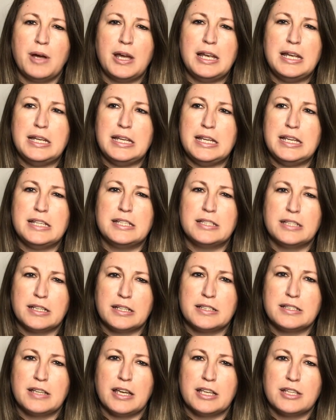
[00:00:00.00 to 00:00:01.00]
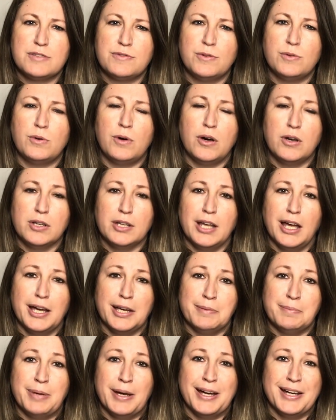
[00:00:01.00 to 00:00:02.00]
least successful
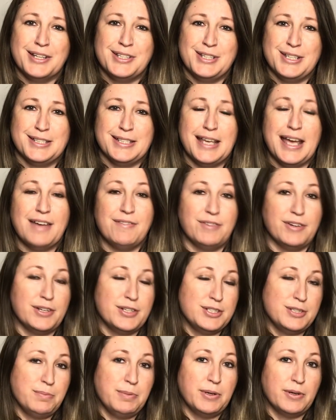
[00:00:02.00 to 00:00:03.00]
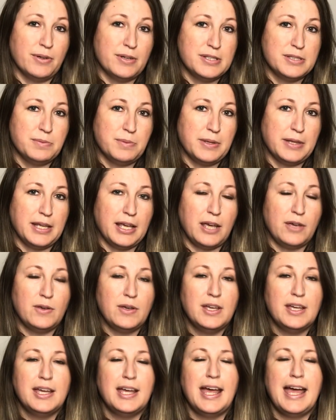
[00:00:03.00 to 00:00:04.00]
online purchase ever, to be honest with you,
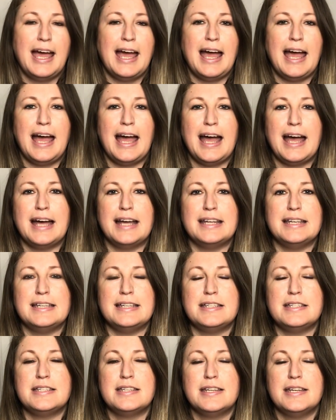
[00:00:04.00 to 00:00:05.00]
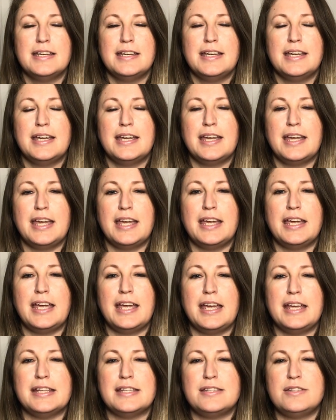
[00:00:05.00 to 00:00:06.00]
and
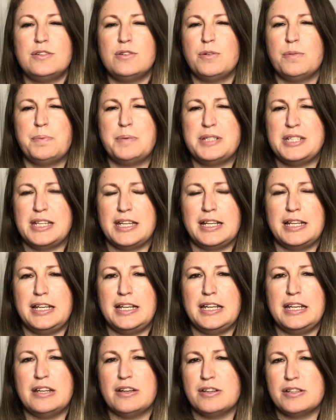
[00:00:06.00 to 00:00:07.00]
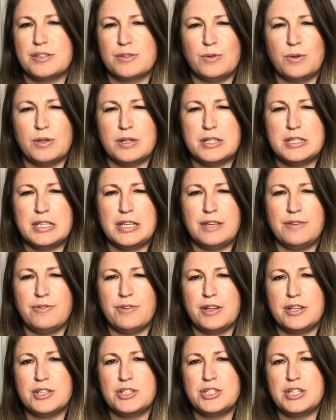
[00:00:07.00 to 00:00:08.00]
it's not particularly nice quality
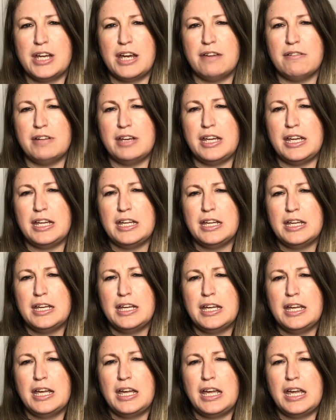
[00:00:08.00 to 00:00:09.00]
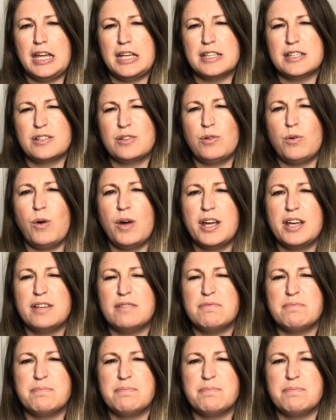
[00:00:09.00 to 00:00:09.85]
French terry. It's quite